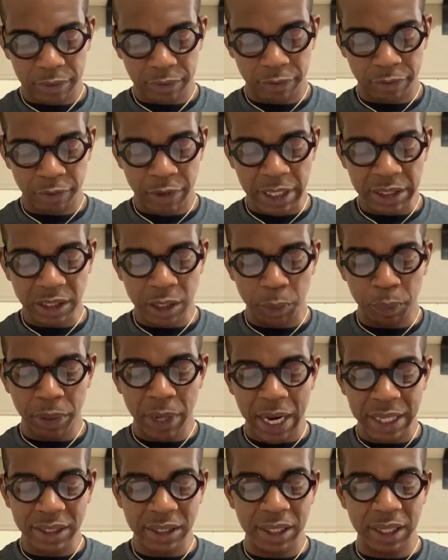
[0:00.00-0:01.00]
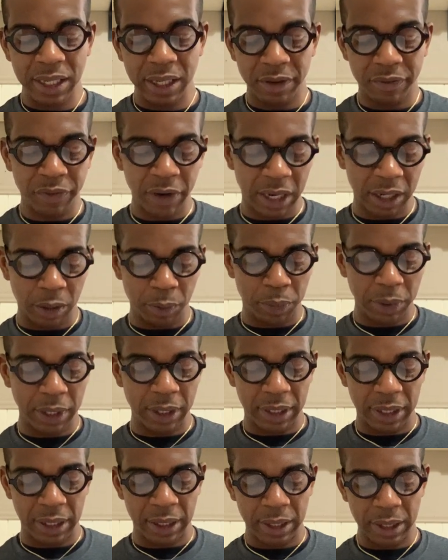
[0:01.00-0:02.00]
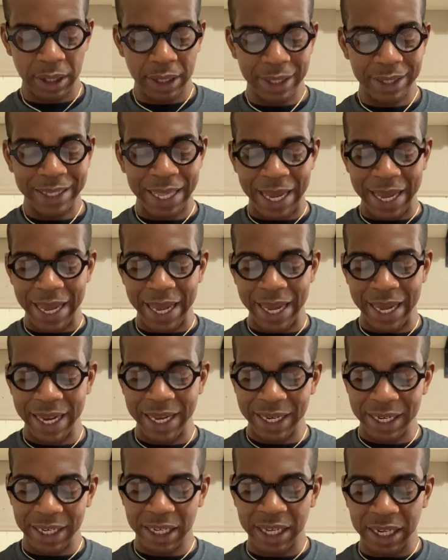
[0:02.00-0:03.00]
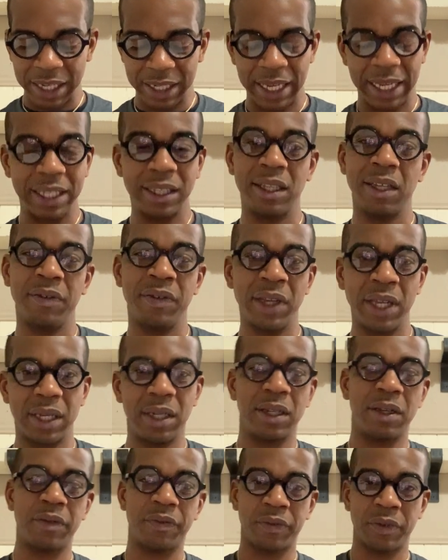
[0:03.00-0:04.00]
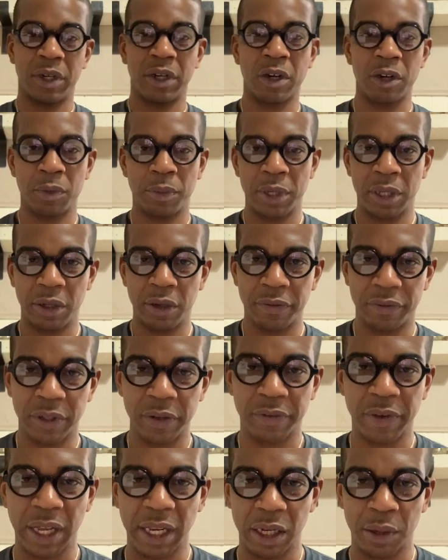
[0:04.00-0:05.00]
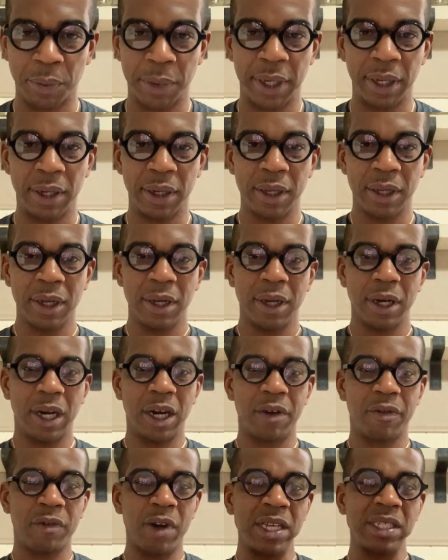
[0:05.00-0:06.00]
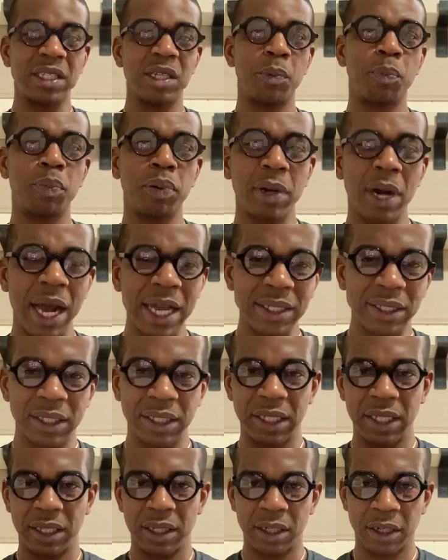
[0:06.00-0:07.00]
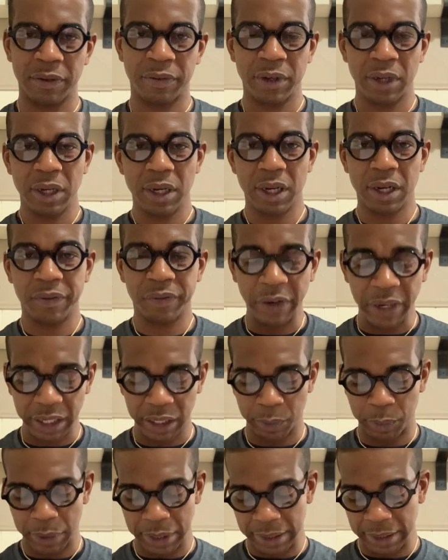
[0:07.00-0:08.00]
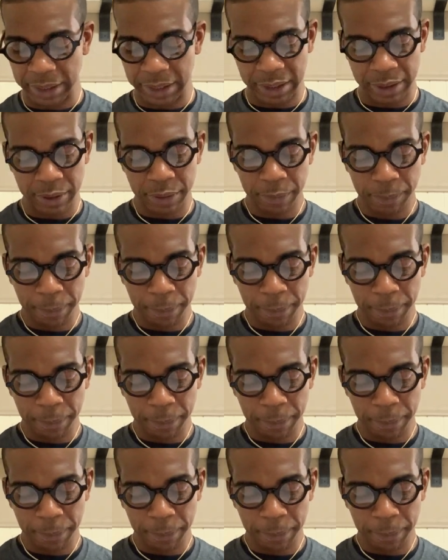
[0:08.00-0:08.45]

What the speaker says: reciprocity of vulnerability that aided collective healing for urban youth development. A reciprocity of vulnerability.